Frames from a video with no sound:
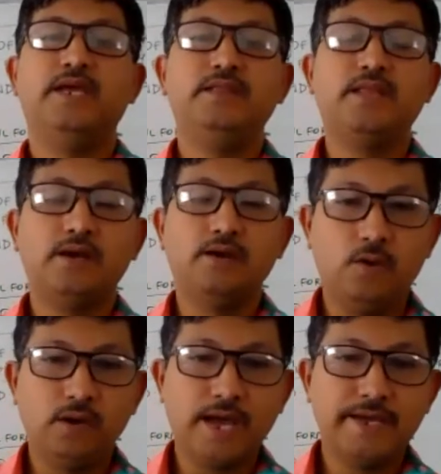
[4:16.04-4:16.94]
In the
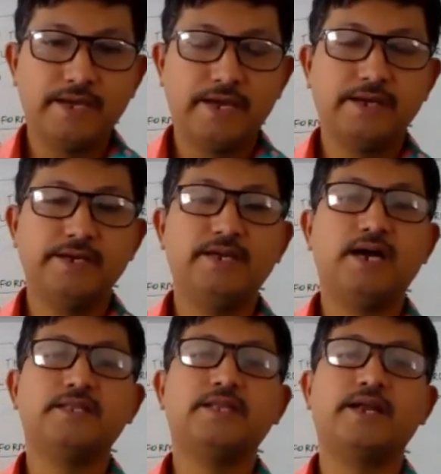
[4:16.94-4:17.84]
low-lying
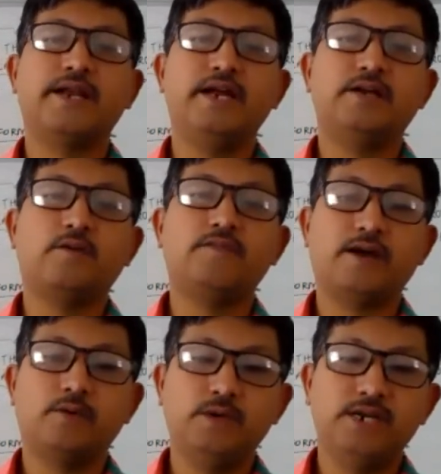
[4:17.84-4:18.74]
area, the rate of
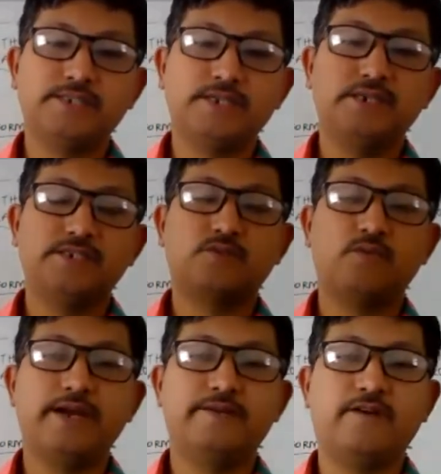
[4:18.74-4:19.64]
accumulation is
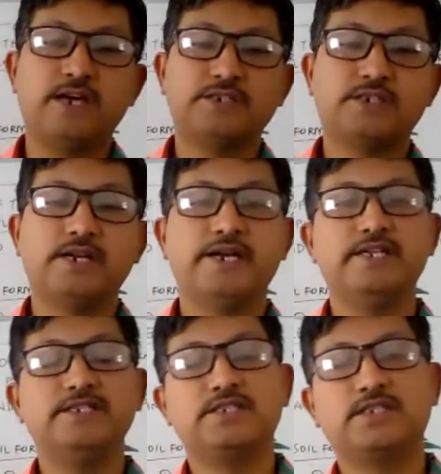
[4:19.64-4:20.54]
quite faster,
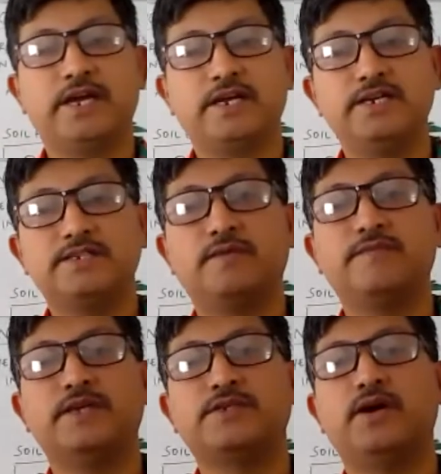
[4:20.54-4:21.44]
hence thickness of
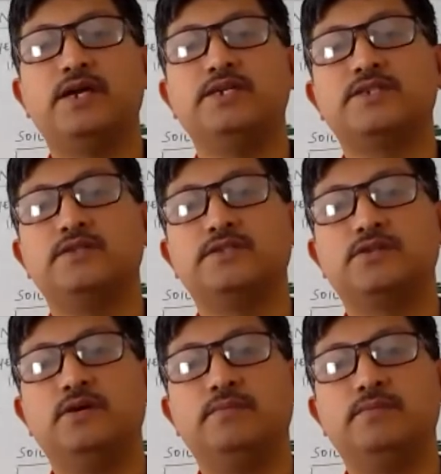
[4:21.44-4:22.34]
the soil is
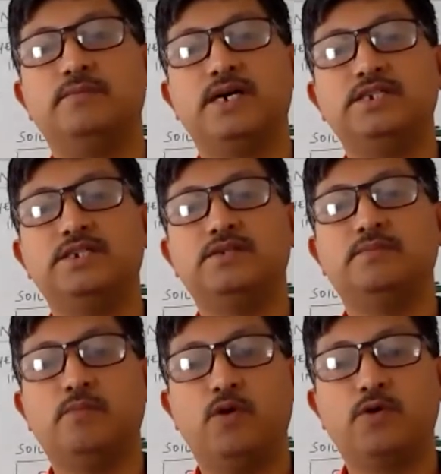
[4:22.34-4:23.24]
also much
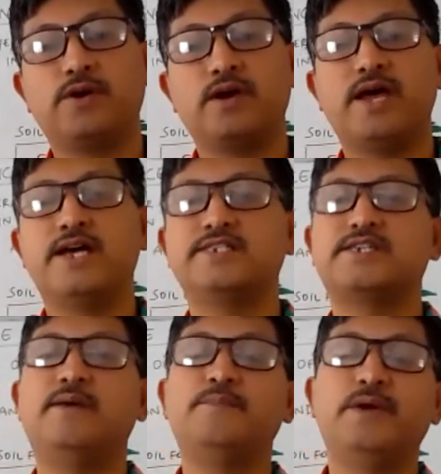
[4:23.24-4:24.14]
more as
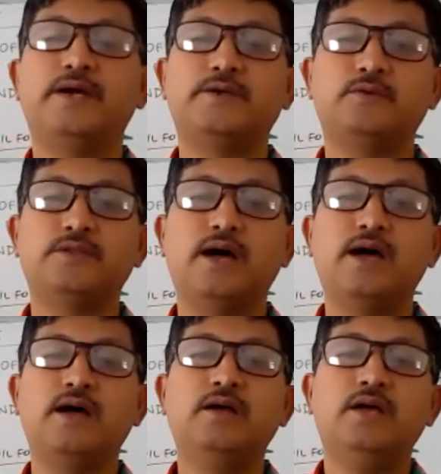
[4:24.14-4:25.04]
compared to
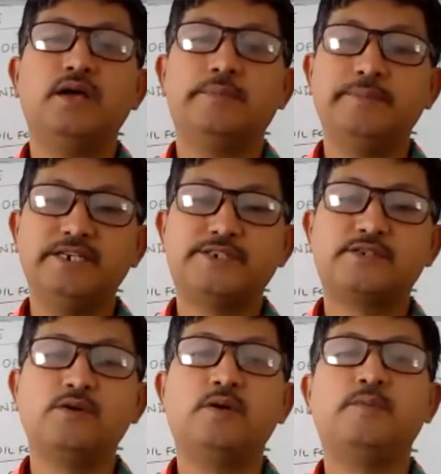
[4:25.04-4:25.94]
the
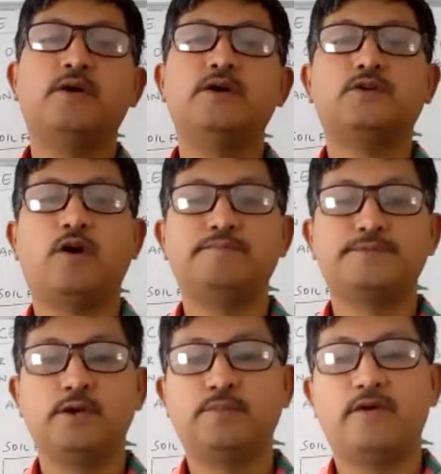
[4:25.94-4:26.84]
mid-slope or top
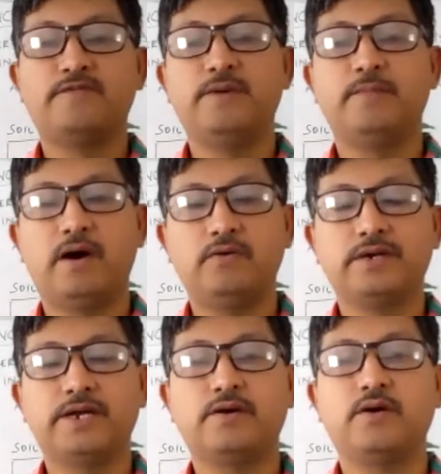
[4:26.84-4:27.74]
slope of a
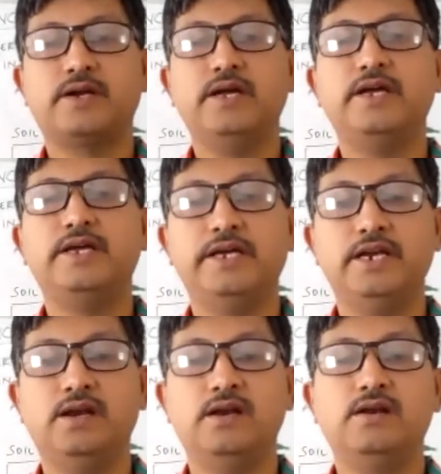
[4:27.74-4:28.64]
mountain or a
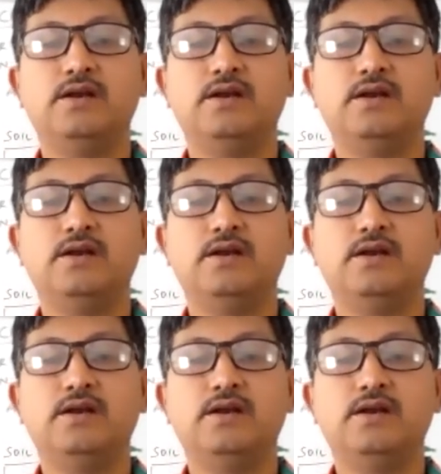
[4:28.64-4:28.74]
hill.